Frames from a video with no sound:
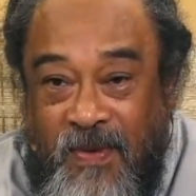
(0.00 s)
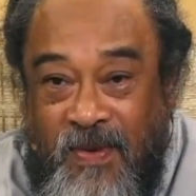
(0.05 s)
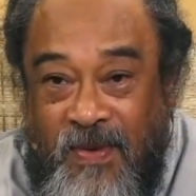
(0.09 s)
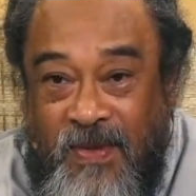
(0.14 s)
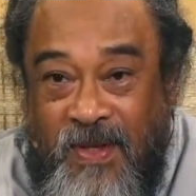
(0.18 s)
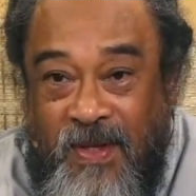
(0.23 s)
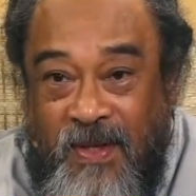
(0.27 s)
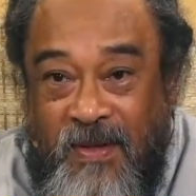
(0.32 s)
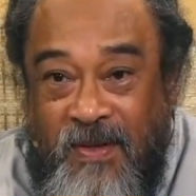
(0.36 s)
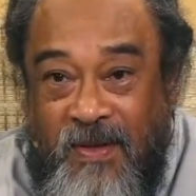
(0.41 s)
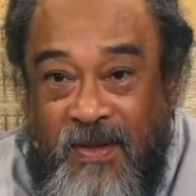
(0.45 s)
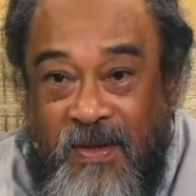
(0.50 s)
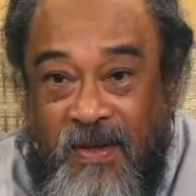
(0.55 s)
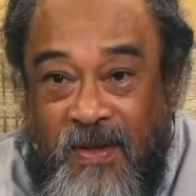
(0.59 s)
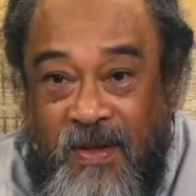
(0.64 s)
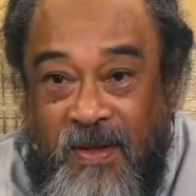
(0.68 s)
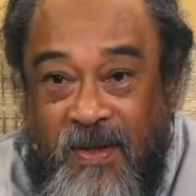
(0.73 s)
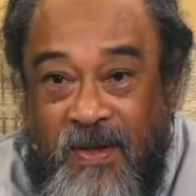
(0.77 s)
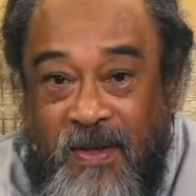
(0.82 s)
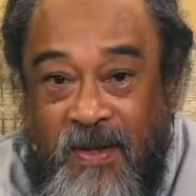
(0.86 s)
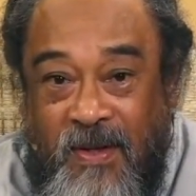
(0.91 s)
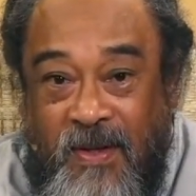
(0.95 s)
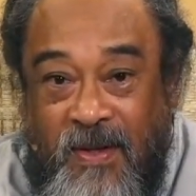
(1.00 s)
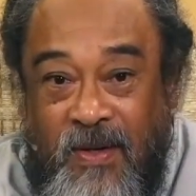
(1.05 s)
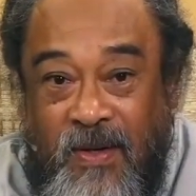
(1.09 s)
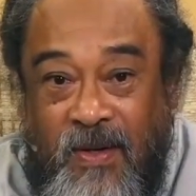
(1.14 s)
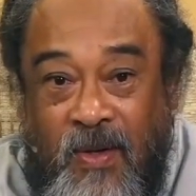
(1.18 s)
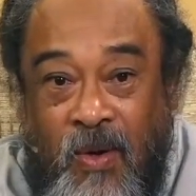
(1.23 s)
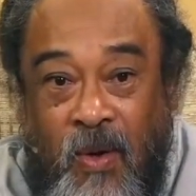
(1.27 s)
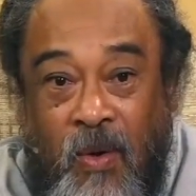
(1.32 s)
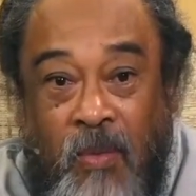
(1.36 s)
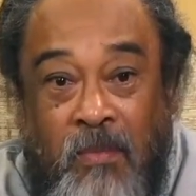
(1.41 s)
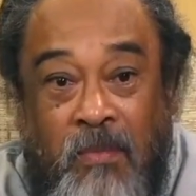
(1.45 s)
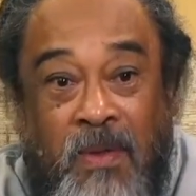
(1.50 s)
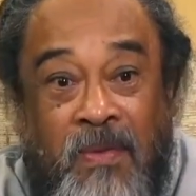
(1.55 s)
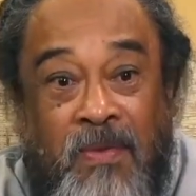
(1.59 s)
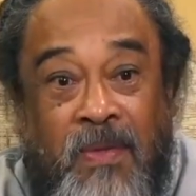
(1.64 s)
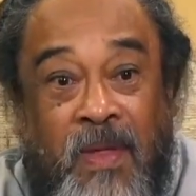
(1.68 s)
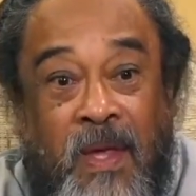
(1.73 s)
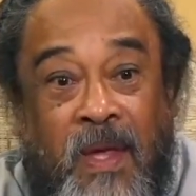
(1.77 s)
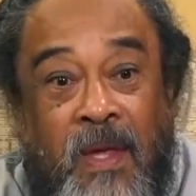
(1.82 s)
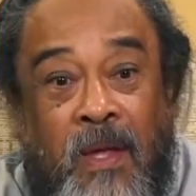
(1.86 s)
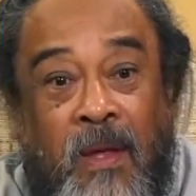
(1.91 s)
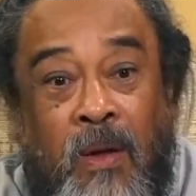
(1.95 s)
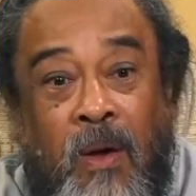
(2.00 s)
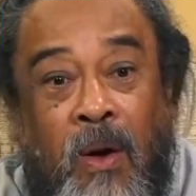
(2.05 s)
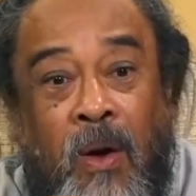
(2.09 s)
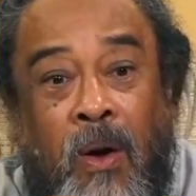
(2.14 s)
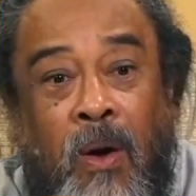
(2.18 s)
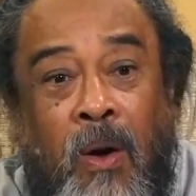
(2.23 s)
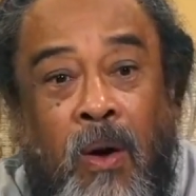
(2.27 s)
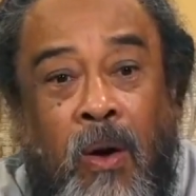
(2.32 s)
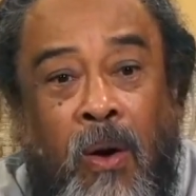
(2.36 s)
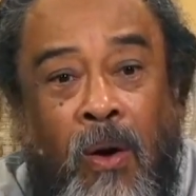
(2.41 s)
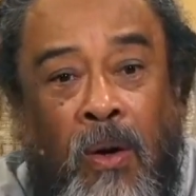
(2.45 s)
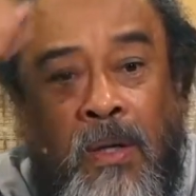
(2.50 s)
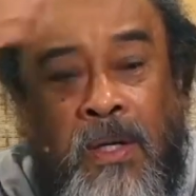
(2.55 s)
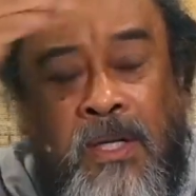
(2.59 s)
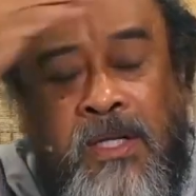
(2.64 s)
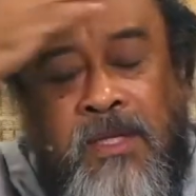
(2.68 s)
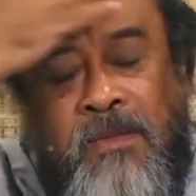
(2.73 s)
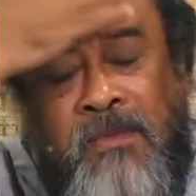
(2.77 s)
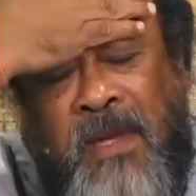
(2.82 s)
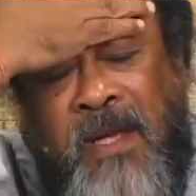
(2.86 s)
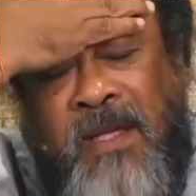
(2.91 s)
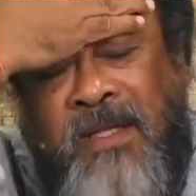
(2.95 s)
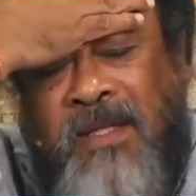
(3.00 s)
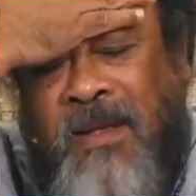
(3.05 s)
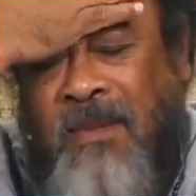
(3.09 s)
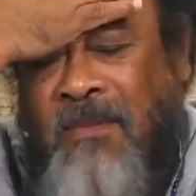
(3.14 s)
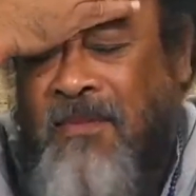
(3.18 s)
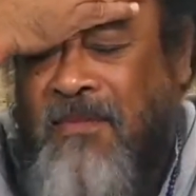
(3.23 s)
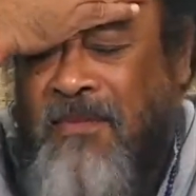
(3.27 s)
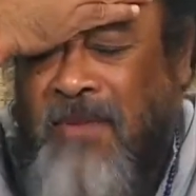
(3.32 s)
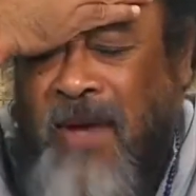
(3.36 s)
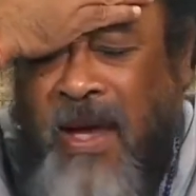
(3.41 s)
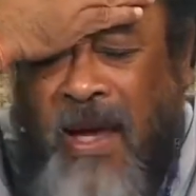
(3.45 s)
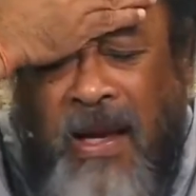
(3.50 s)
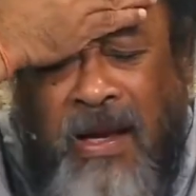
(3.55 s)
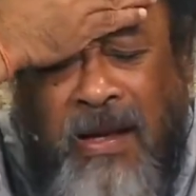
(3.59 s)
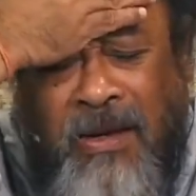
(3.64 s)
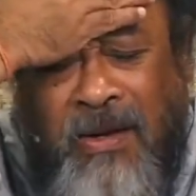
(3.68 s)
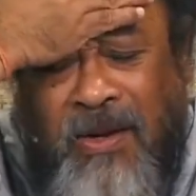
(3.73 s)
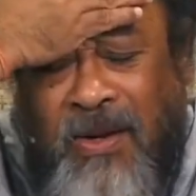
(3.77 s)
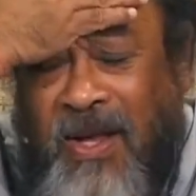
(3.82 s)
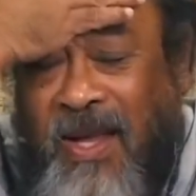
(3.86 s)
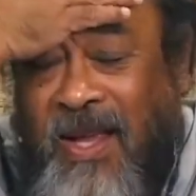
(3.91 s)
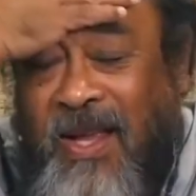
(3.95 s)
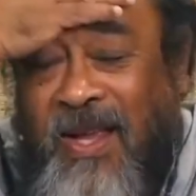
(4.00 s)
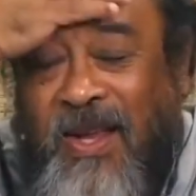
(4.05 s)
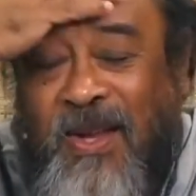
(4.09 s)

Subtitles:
You see? Don't be thinking, oh, this means I'm failing.